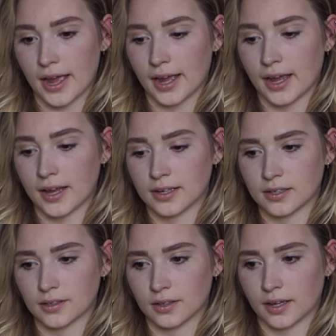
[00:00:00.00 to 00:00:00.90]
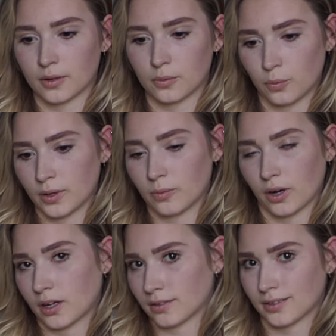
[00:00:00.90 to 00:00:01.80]
and like we
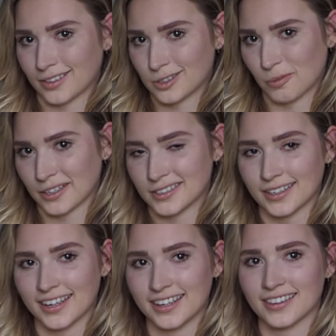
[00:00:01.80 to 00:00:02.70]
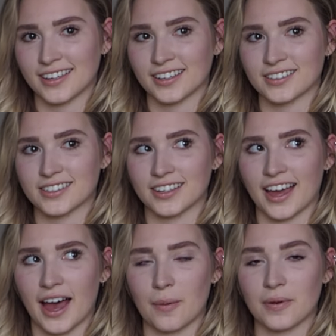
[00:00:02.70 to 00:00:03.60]
weren't expecting anything to
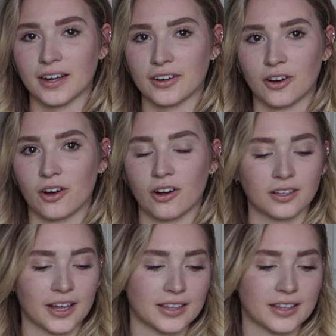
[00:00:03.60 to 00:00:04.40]
happen at all,